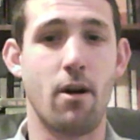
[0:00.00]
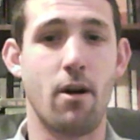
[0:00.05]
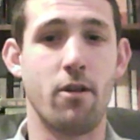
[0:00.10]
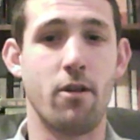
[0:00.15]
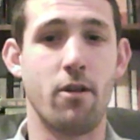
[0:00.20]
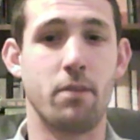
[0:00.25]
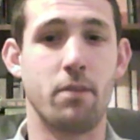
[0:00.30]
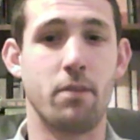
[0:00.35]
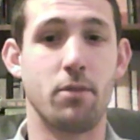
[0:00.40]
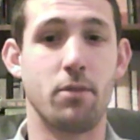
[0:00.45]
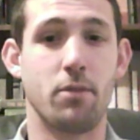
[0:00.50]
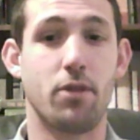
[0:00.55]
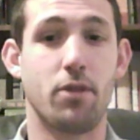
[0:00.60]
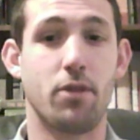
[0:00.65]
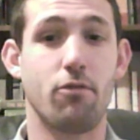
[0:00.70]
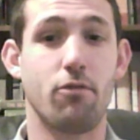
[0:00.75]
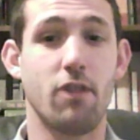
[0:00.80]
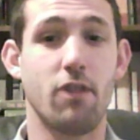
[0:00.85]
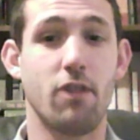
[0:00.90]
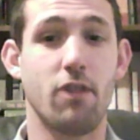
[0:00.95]
No.
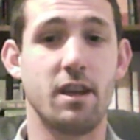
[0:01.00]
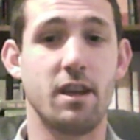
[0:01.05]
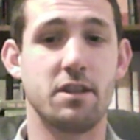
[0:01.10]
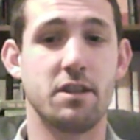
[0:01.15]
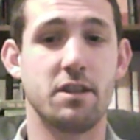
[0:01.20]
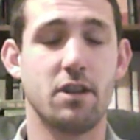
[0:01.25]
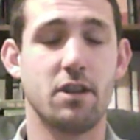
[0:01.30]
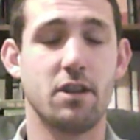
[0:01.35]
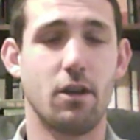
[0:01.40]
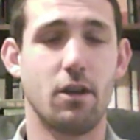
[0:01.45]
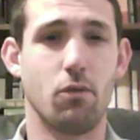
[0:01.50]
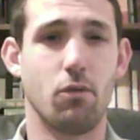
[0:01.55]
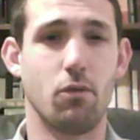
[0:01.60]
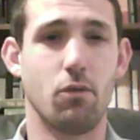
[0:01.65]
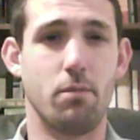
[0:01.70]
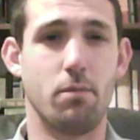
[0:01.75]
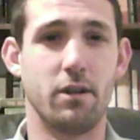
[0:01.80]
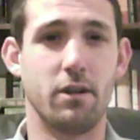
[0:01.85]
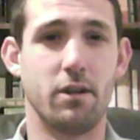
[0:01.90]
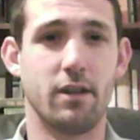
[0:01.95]
3s were
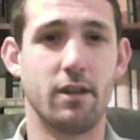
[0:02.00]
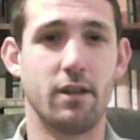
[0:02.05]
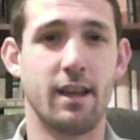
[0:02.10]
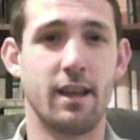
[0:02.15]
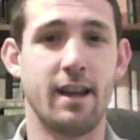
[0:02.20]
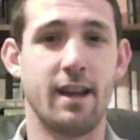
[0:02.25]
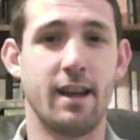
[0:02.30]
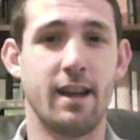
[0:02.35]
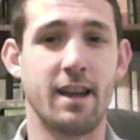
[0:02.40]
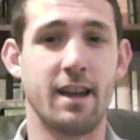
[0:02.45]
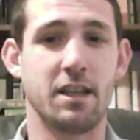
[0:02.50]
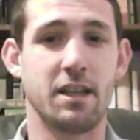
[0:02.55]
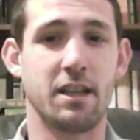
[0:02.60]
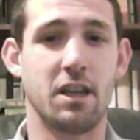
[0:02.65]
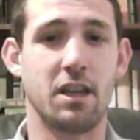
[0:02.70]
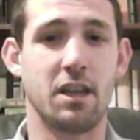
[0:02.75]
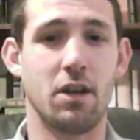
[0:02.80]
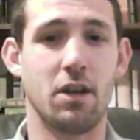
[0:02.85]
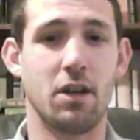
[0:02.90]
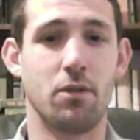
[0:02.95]
built in
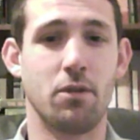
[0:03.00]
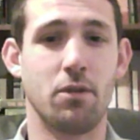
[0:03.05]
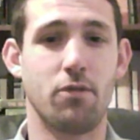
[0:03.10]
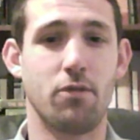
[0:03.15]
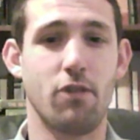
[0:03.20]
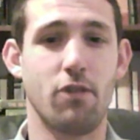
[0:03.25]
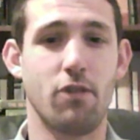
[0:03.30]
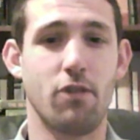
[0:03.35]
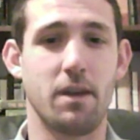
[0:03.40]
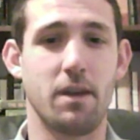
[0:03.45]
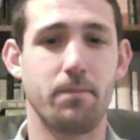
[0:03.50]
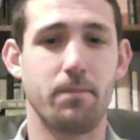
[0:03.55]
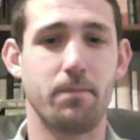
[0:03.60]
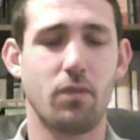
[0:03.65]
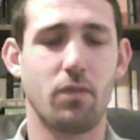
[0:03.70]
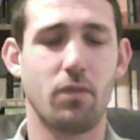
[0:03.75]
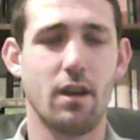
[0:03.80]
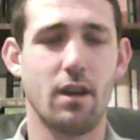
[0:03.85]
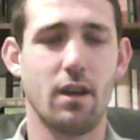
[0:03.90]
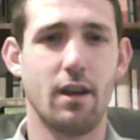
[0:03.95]
1903.
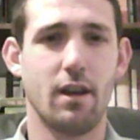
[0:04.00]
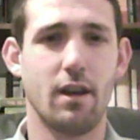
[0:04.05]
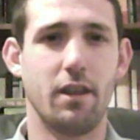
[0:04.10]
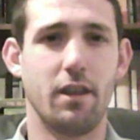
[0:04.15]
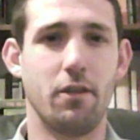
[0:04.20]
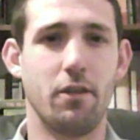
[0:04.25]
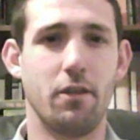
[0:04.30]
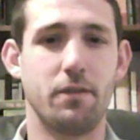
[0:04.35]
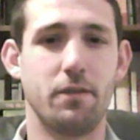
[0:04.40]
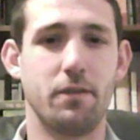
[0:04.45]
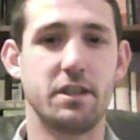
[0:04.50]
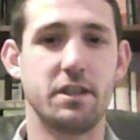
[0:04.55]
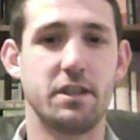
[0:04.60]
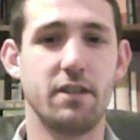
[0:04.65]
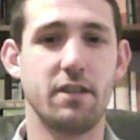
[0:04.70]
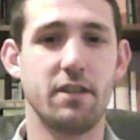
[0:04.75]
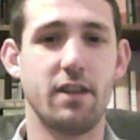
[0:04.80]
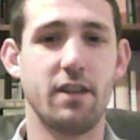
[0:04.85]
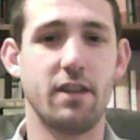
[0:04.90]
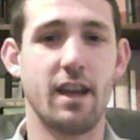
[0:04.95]
Their
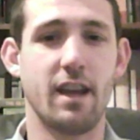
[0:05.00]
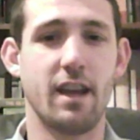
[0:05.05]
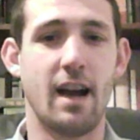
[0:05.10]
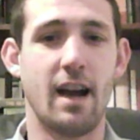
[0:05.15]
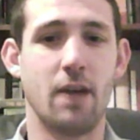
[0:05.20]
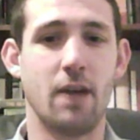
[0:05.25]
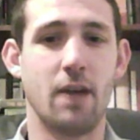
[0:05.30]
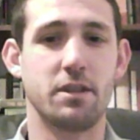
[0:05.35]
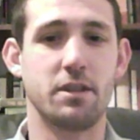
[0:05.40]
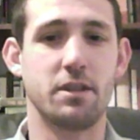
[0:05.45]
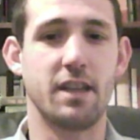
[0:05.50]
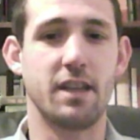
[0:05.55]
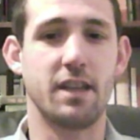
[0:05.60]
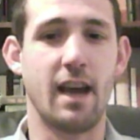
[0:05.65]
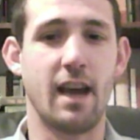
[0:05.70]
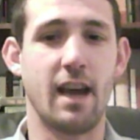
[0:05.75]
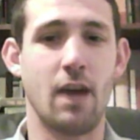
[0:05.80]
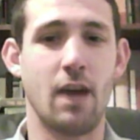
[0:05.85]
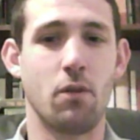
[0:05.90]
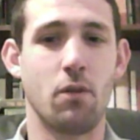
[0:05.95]
facility in Iowa City,
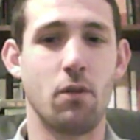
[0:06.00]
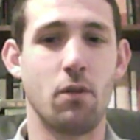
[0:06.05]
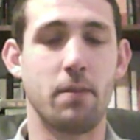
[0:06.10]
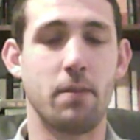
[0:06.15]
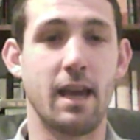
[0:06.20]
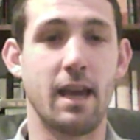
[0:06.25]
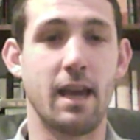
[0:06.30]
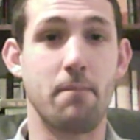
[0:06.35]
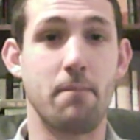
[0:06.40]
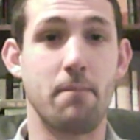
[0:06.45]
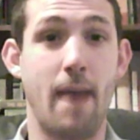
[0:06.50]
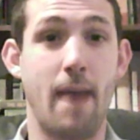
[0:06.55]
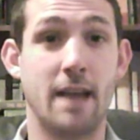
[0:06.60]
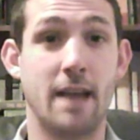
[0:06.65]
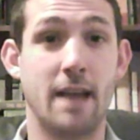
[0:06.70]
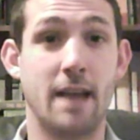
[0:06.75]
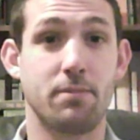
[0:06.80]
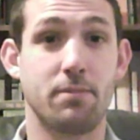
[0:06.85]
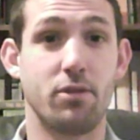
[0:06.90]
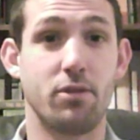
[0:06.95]
Iowa began
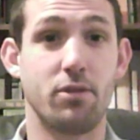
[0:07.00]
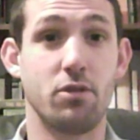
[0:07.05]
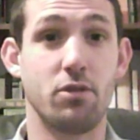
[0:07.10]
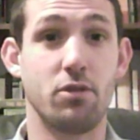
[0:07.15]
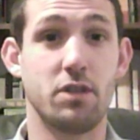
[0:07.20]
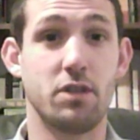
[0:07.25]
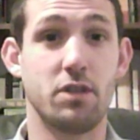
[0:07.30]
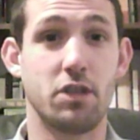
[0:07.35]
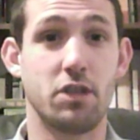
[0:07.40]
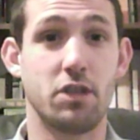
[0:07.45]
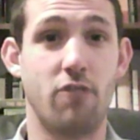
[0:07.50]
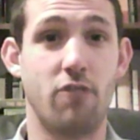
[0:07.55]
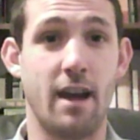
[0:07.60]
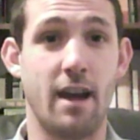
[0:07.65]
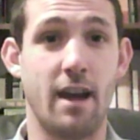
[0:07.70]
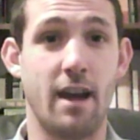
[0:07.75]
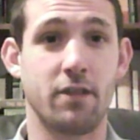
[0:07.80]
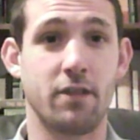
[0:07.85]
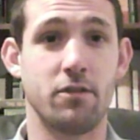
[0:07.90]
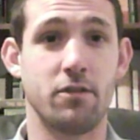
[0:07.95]
mass producing
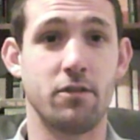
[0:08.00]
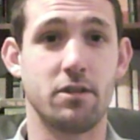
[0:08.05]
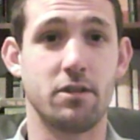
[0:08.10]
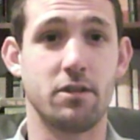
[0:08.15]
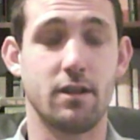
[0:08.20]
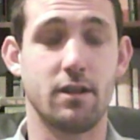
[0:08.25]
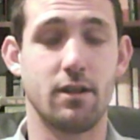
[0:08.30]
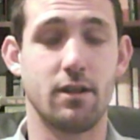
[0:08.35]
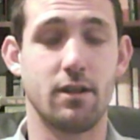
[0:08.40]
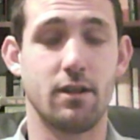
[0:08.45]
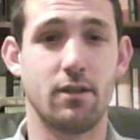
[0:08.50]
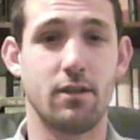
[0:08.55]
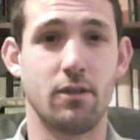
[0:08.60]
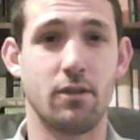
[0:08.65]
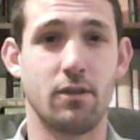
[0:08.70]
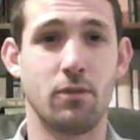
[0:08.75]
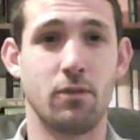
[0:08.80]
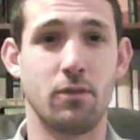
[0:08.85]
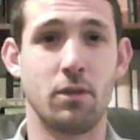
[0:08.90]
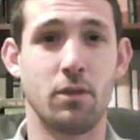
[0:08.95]
tractors
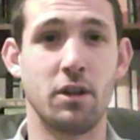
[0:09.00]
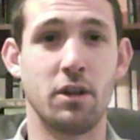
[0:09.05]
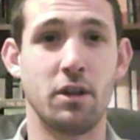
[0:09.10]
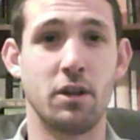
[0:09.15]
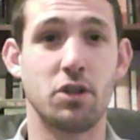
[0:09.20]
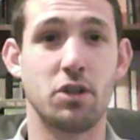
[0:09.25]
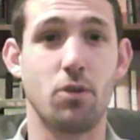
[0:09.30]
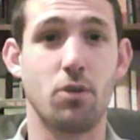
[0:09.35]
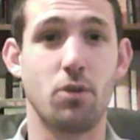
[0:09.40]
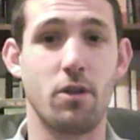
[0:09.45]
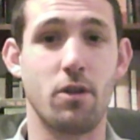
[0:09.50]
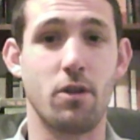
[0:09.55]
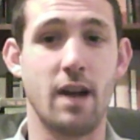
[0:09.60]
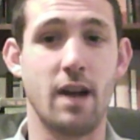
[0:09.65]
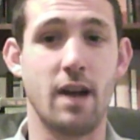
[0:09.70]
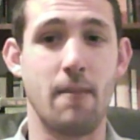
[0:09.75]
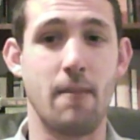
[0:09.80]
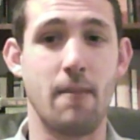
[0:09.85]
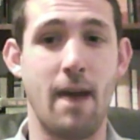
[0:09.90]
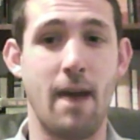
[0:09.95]
within a short
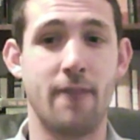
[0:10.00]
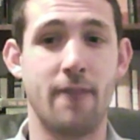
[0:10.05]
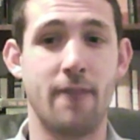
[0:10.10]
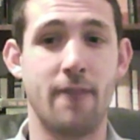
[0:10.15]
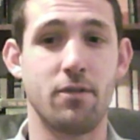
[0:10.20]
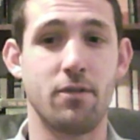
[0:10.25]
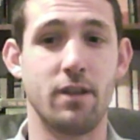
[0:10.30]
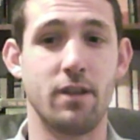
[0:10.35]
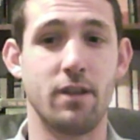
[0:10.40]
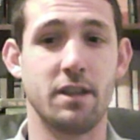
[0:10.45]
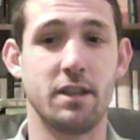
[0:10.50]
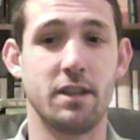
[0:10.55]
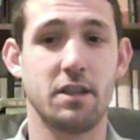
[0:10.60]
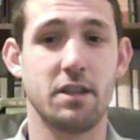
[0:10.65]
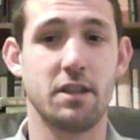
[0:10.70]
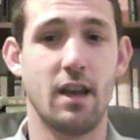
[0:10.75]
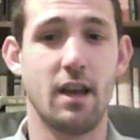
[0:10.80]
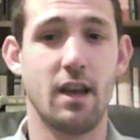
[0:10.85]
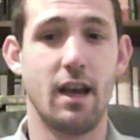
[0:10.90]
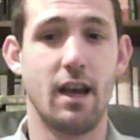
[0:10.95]
time after this,
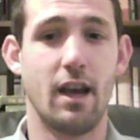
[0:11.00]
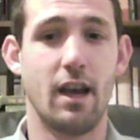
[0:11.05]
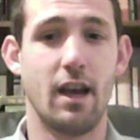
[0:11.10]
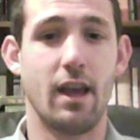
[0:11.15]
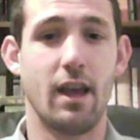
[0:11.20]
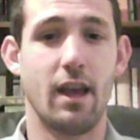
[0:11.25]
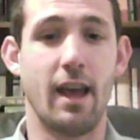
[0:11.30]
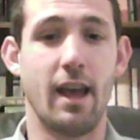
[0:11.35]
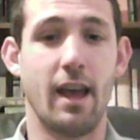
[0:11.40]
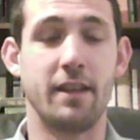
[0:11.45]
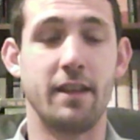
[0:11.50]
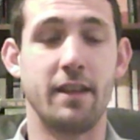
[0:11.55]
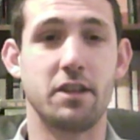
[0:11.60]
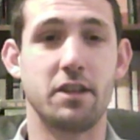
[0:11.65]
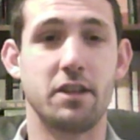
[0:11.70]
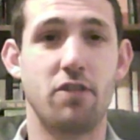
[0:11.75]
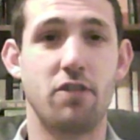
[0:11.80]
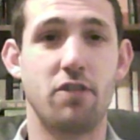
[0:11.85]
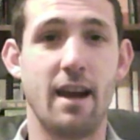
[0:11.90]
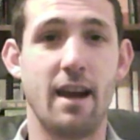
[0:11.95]
and these
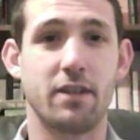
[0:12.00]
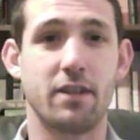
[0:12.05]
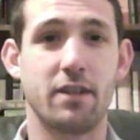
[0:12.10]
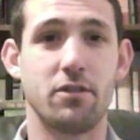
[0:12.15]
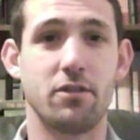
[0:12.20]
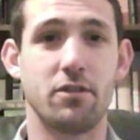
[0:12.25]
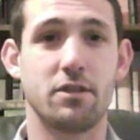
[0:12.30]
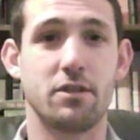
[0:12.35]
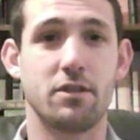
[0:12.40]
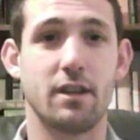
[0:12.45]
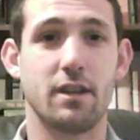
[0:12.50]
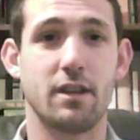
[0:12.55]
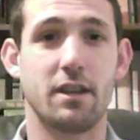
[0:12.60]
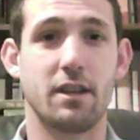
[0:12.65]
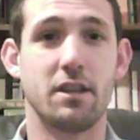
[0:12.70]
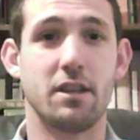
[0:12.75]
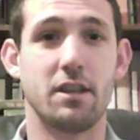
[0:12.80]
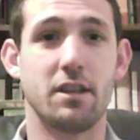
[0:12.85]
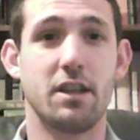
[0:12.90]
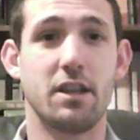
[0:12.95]
tractors
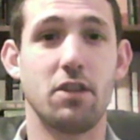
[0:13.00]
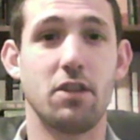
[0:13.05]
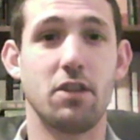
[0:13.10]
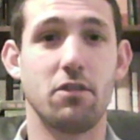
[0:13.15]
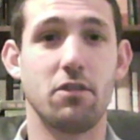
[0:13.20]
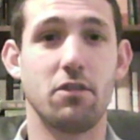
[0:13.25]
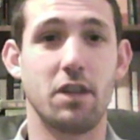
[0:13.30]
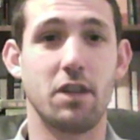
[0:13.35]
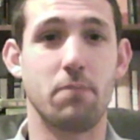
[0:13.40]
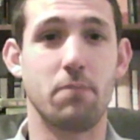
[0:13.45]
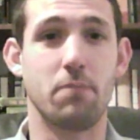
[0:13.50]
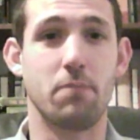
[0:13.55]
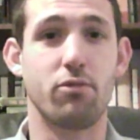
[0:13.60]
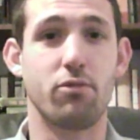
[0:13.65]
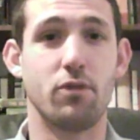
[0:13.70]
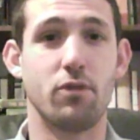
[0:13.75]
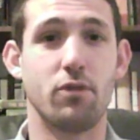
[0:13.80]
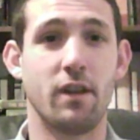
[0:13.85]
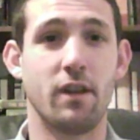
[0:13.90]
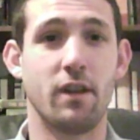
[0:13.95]
continually
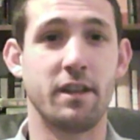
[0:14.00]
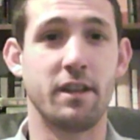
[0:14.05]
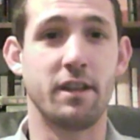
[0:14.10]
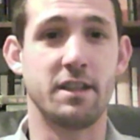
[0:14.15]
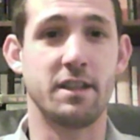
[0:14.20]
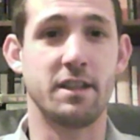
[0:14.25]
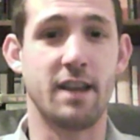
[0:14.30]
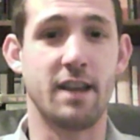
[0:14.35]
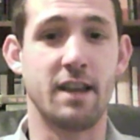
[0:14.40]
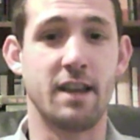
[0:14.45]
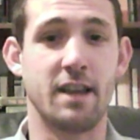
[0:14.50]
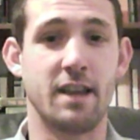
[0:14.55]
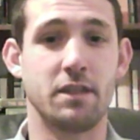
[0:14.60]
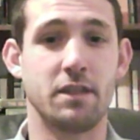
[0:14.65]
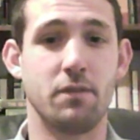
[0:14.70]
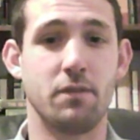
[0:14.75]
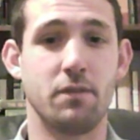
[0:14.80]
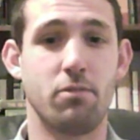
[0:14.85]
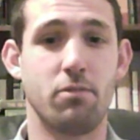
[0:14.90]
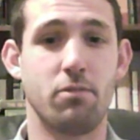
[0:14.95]
improved on the designs of
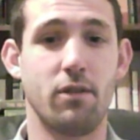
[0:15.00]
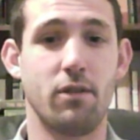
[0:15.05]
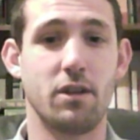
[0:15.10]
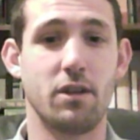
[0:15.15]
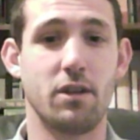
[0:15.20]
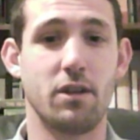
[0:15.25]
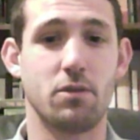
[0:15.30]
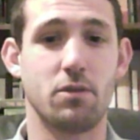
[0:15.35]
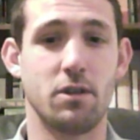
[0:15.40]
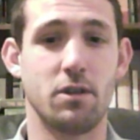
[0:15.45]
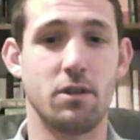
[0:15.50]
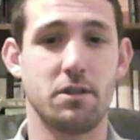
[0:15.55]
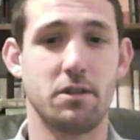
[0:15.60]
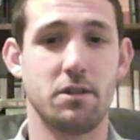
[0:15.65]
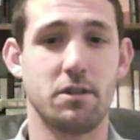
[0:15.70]
the previous ones.